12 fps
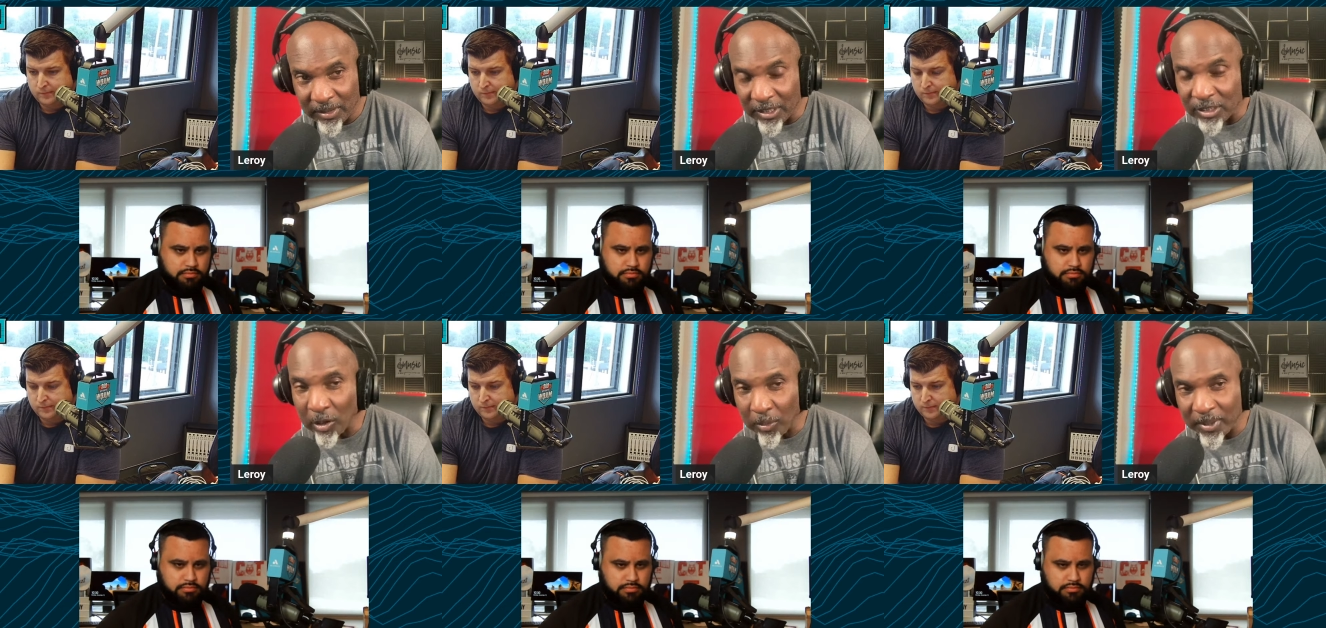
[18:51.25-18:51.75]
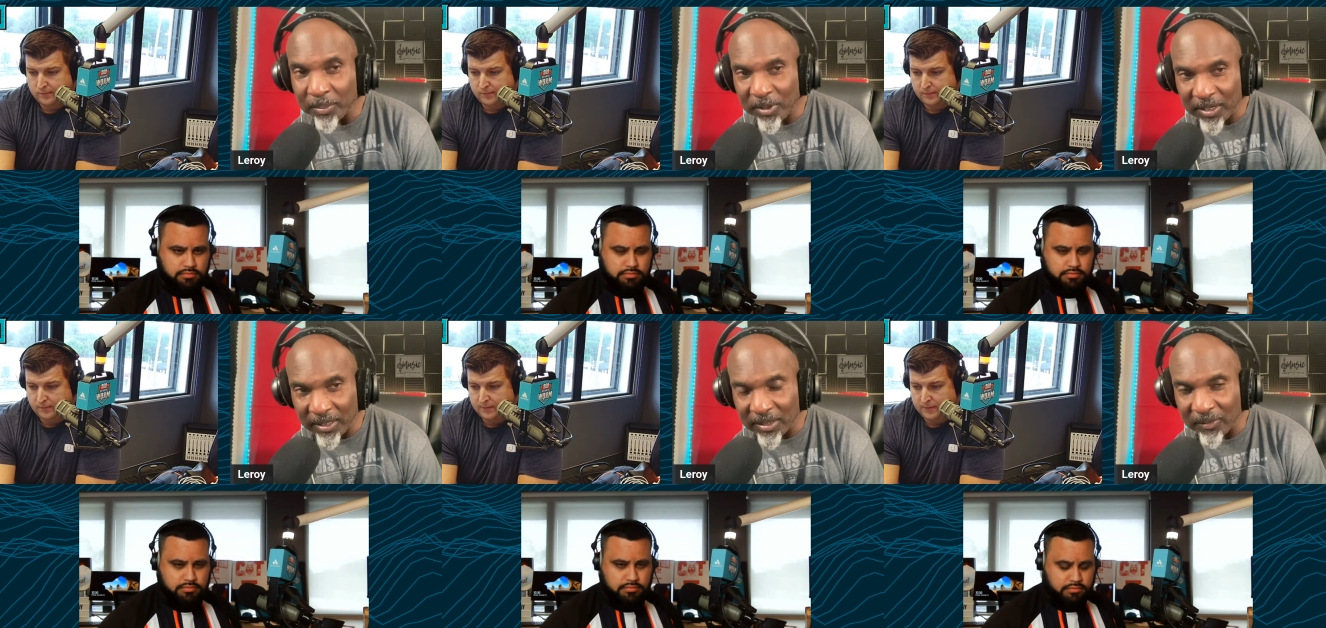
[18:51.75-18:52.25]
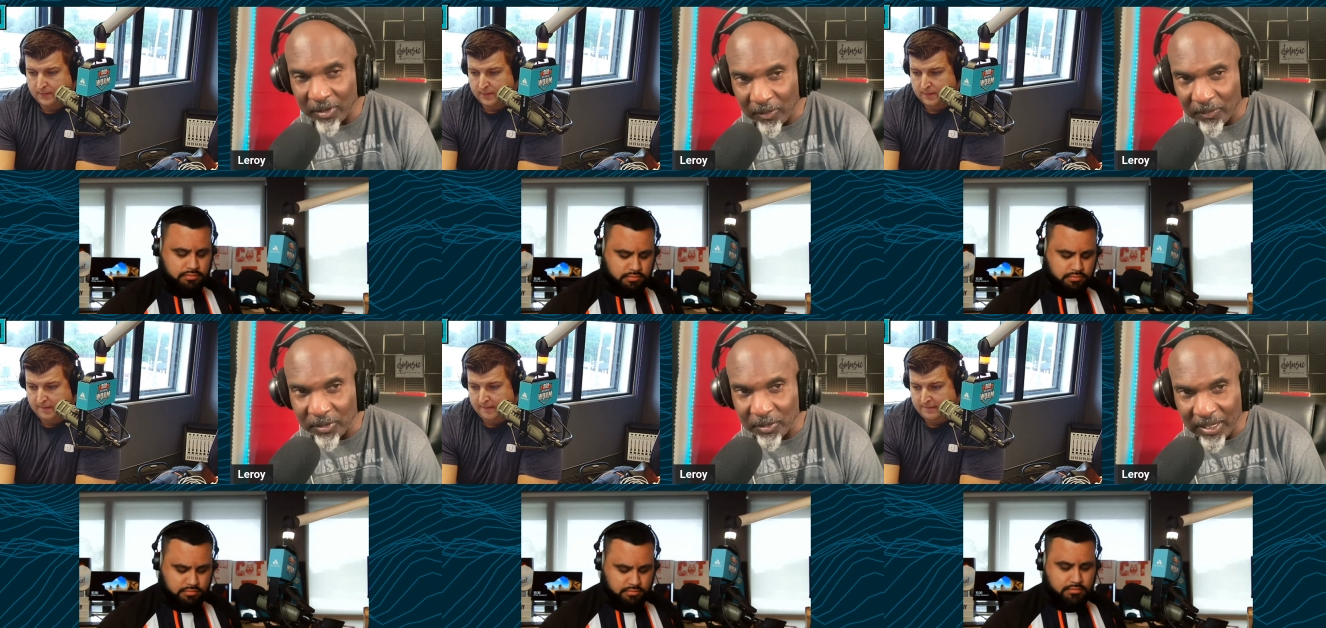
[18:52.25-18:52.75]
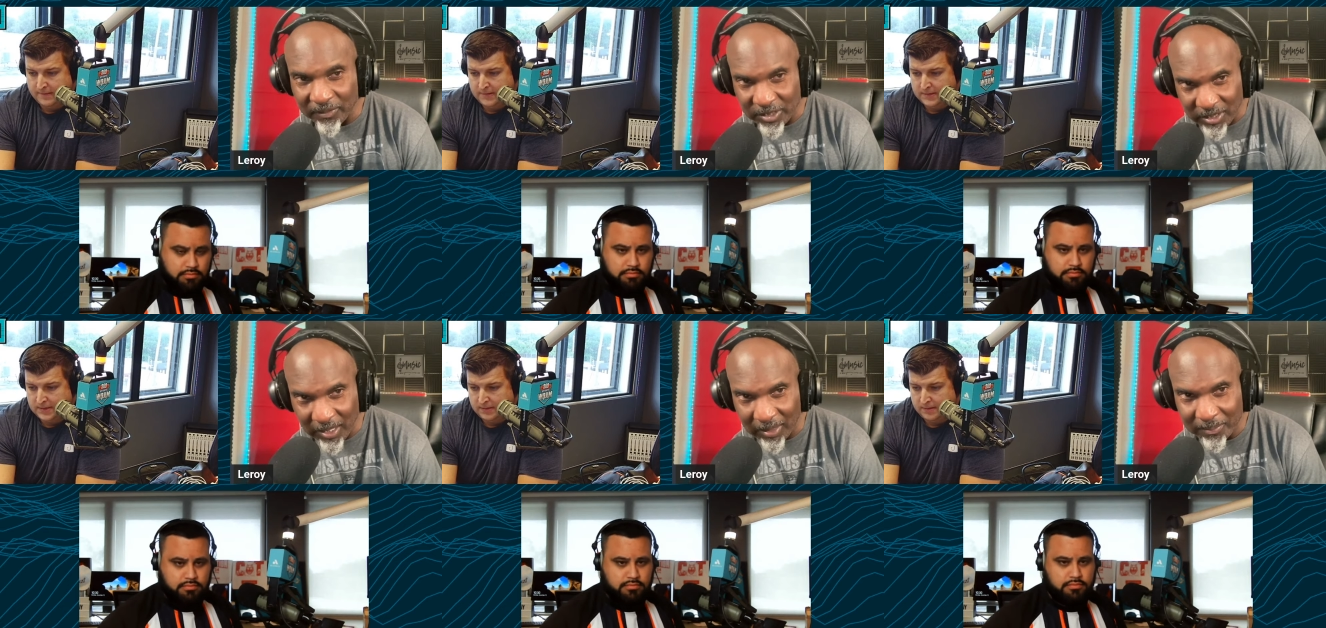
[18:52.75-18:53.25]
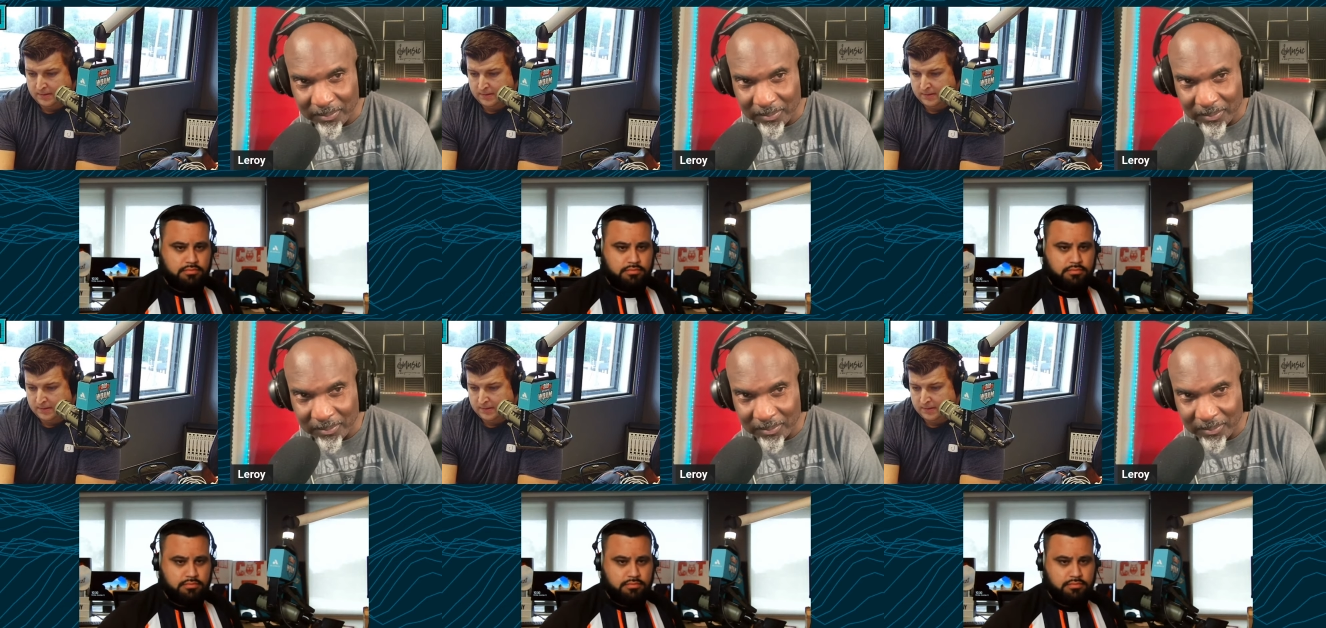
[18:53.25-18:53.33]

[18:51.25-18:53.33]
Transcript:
Speaker 1: it's going to be pretty difficult for you to have a job.